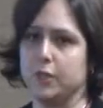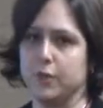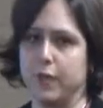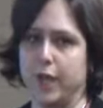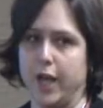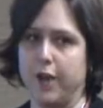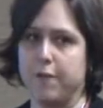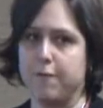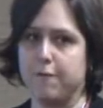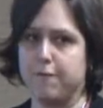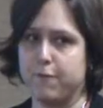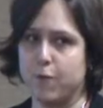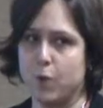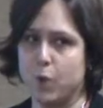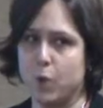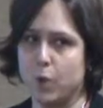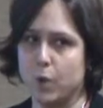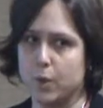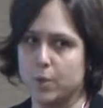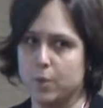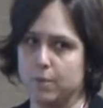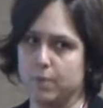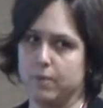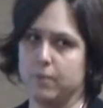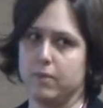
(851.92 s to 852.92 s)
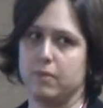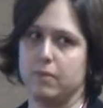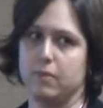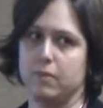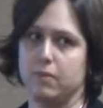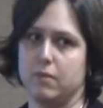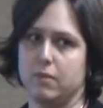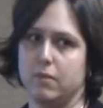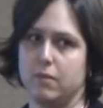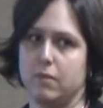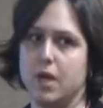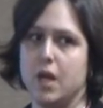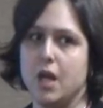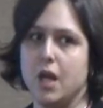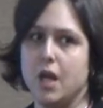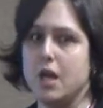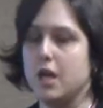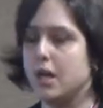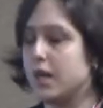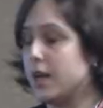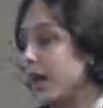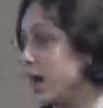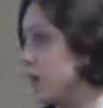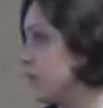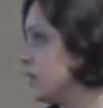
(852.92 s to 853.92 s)
we have 4
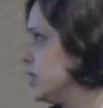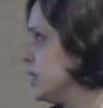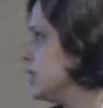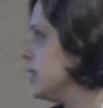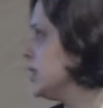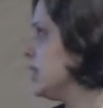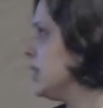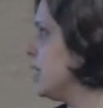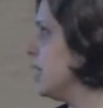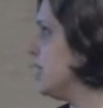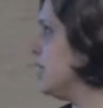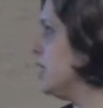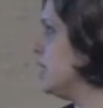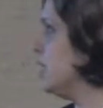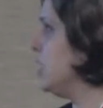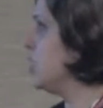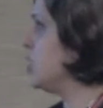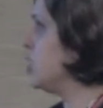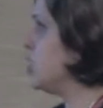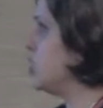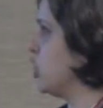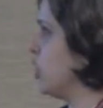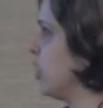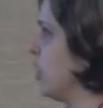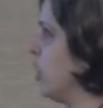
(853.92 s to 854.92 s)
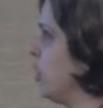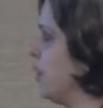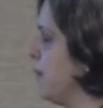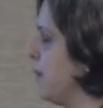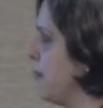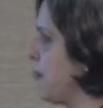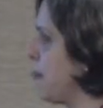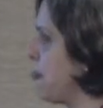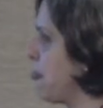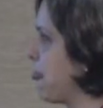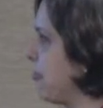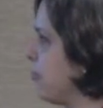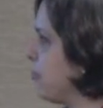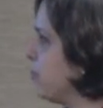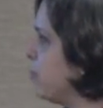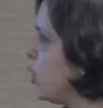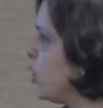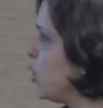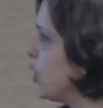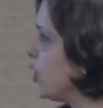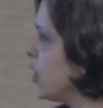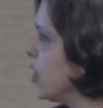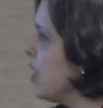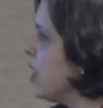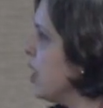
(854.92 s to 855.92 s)
cloudings in each
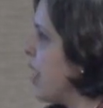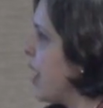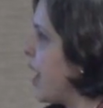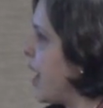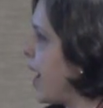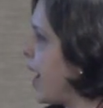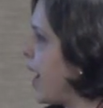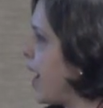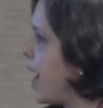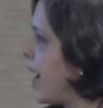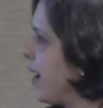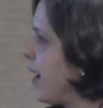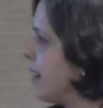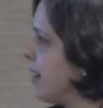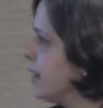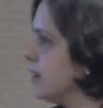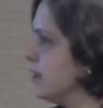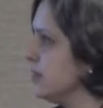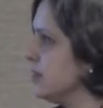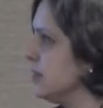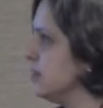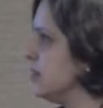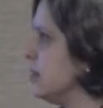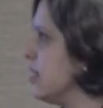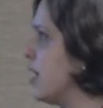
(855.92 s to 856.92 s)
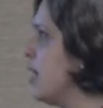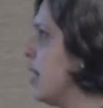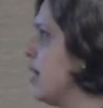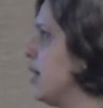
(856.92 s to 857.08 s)
pore, and